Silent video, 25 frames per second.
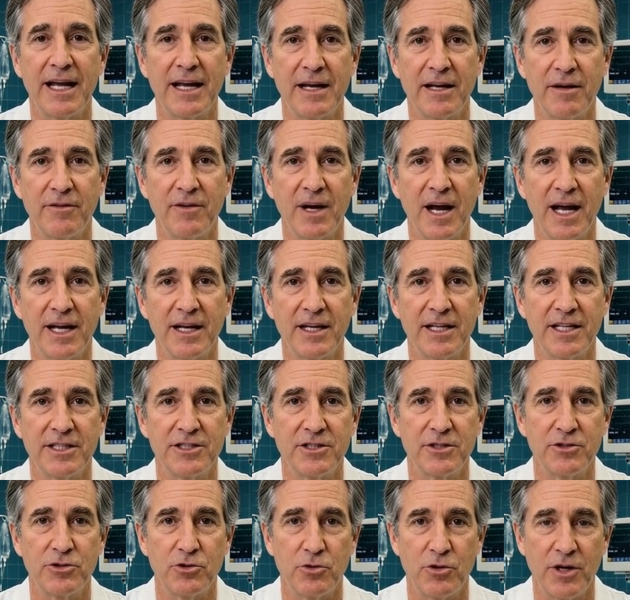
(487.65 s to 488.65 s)
divided
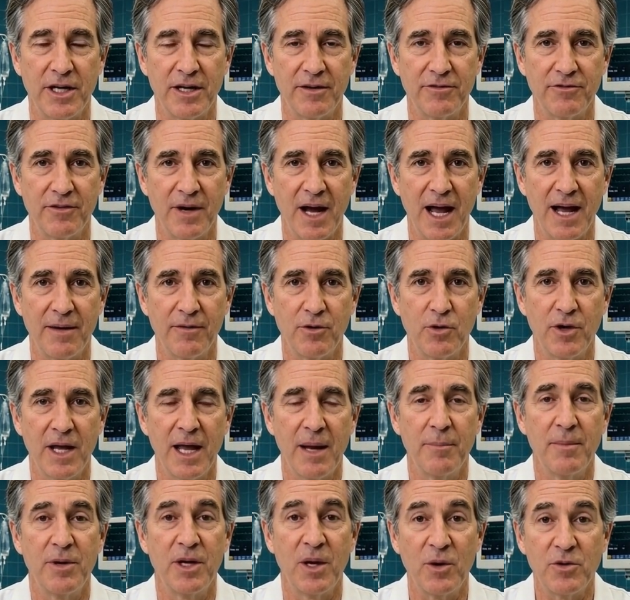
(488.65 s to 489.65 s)
into 3
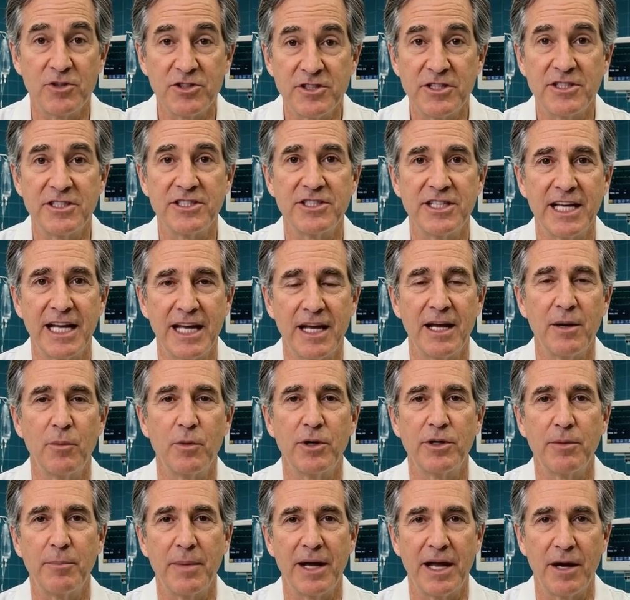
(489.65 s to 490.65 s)
5-gram doses taken
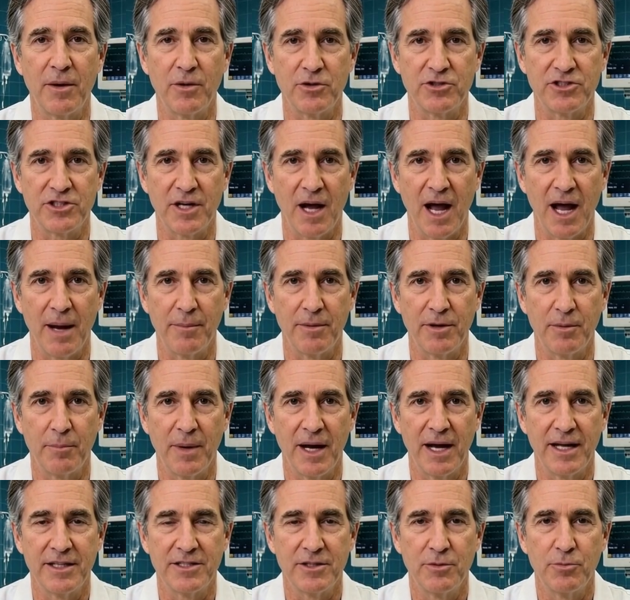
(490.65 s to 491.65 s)
with meals to
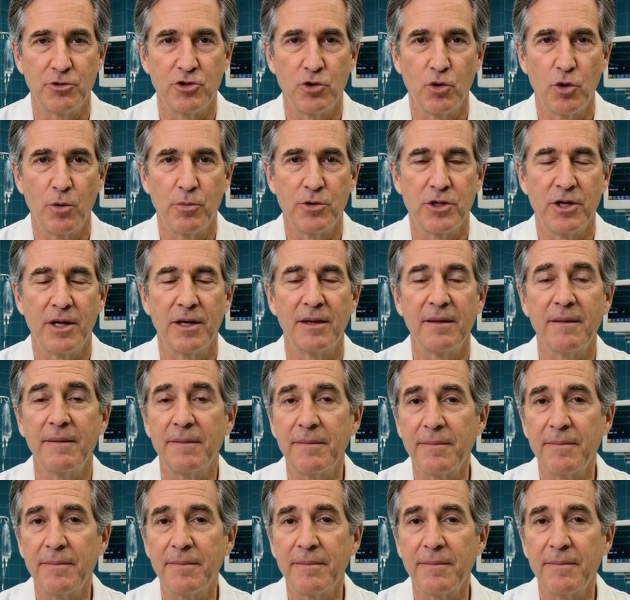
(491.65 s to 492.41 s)
optimize absorption.